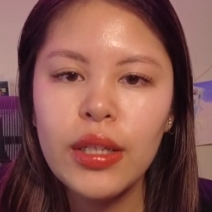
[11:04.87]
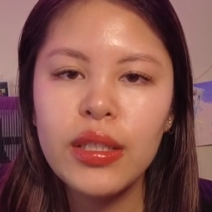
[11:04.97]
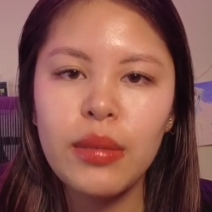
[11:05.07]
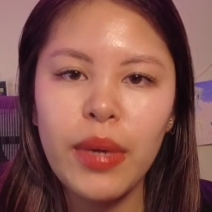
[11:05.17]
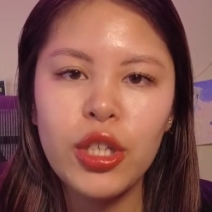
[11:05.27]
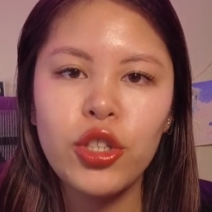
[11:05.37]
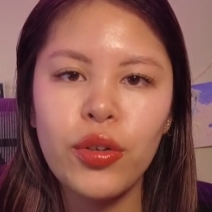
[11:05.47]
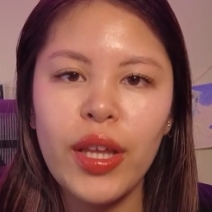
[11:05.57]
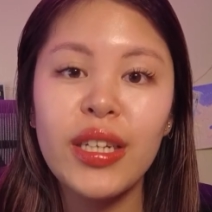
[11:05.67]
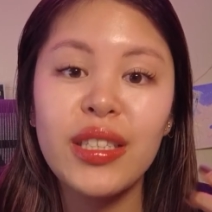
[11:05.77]
to make sure
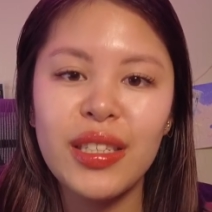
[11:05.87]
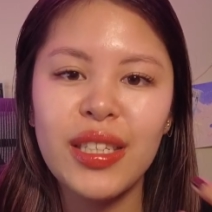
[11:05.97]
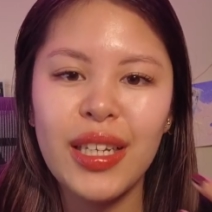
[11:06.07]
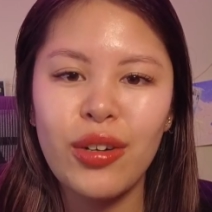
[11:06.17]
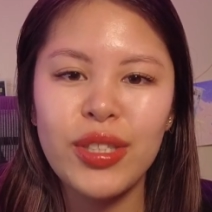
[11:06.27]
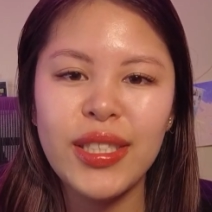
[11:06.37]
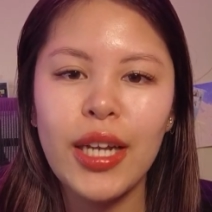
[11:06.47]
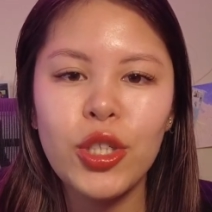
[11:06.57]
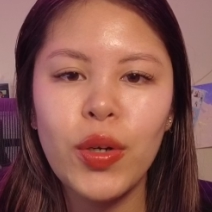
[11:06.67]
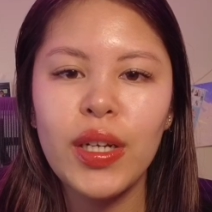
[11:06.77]
that it doesn't get all
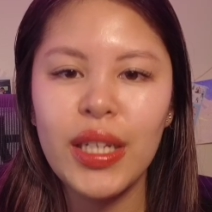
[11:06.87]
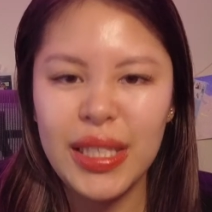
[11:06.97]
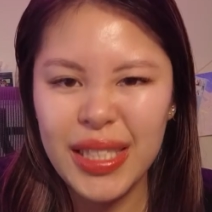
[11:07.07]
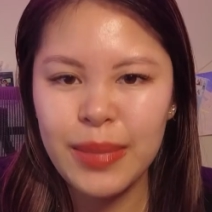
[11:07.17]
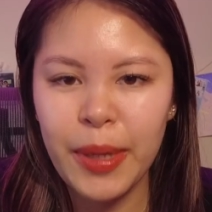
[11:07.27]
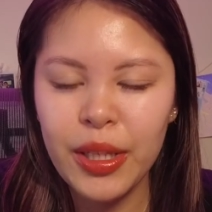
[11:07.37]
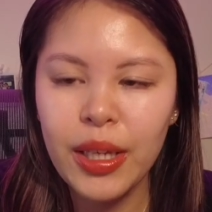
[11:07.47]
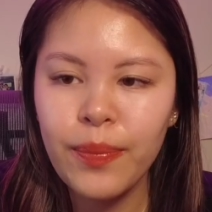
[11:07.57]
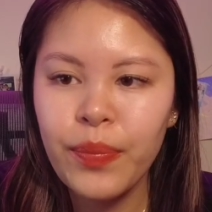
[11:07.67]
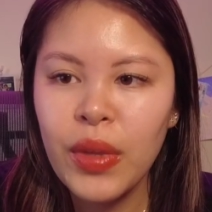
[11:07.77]
saturated and smelly.